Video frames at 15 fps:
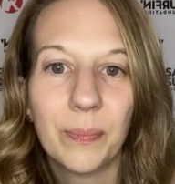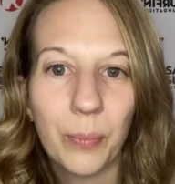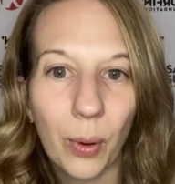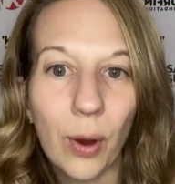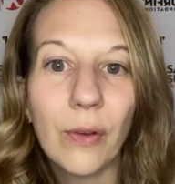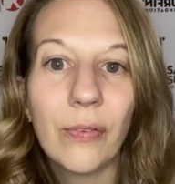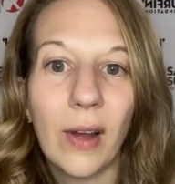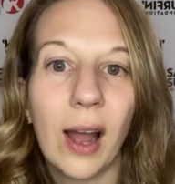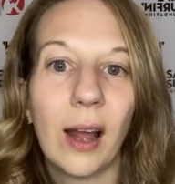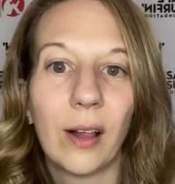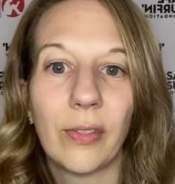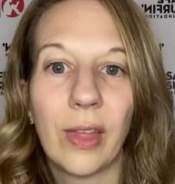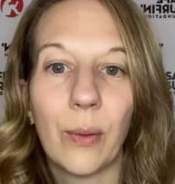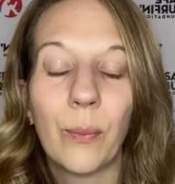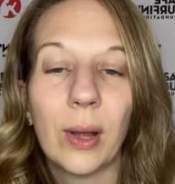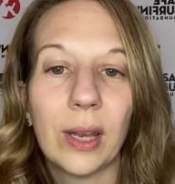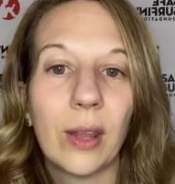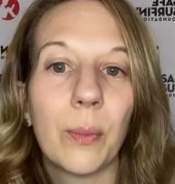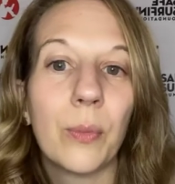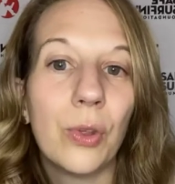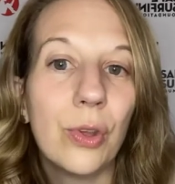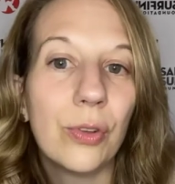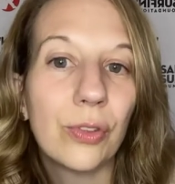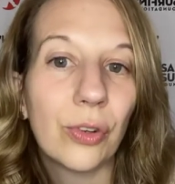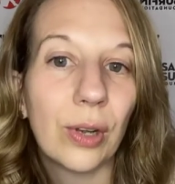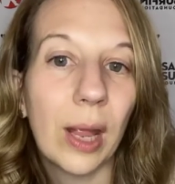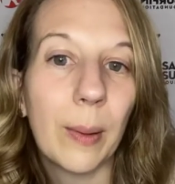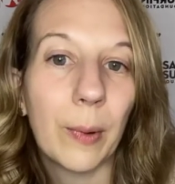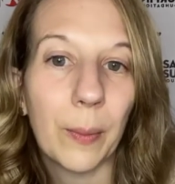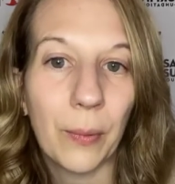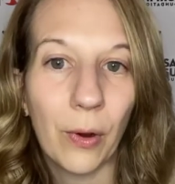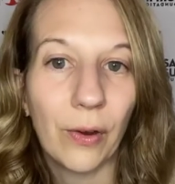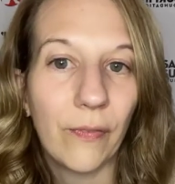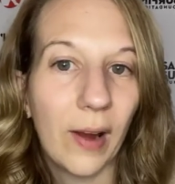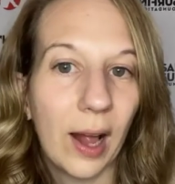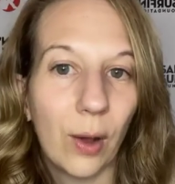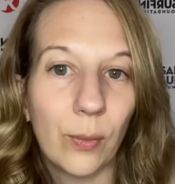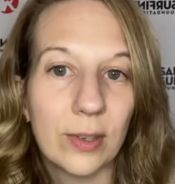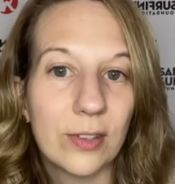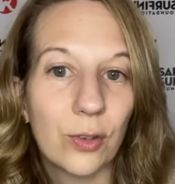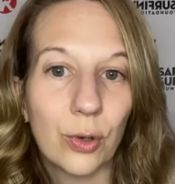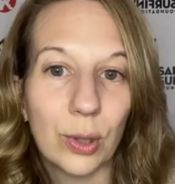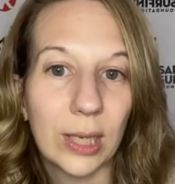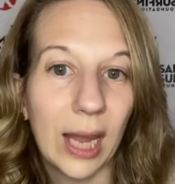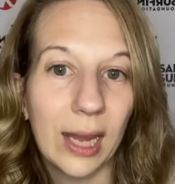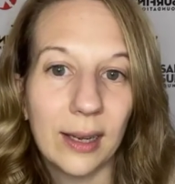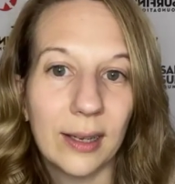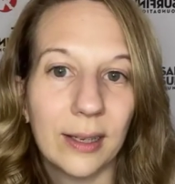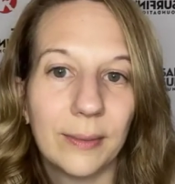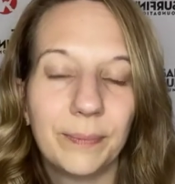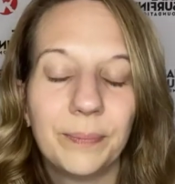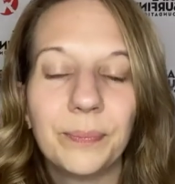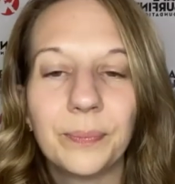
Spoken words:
profile, that when the username or profile was created.